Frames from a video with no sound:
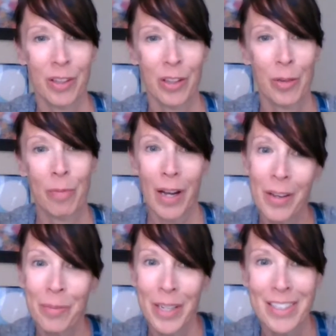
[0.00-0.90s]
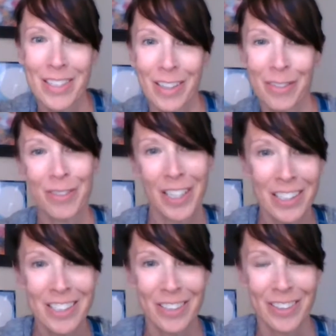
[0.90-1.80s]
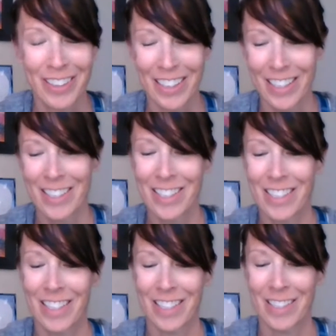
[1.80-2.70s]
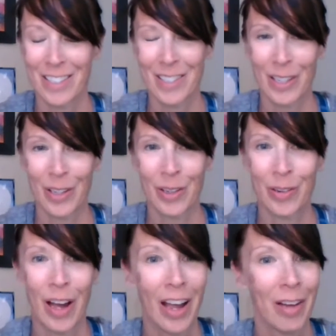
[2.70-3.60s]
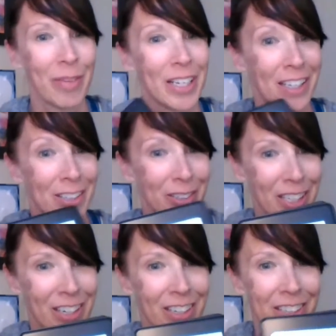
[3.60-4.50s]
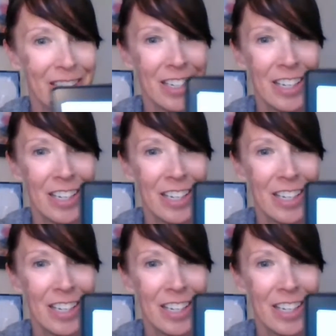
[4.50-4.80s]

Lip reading: you my best of Kindle list. So I have my Kindle here,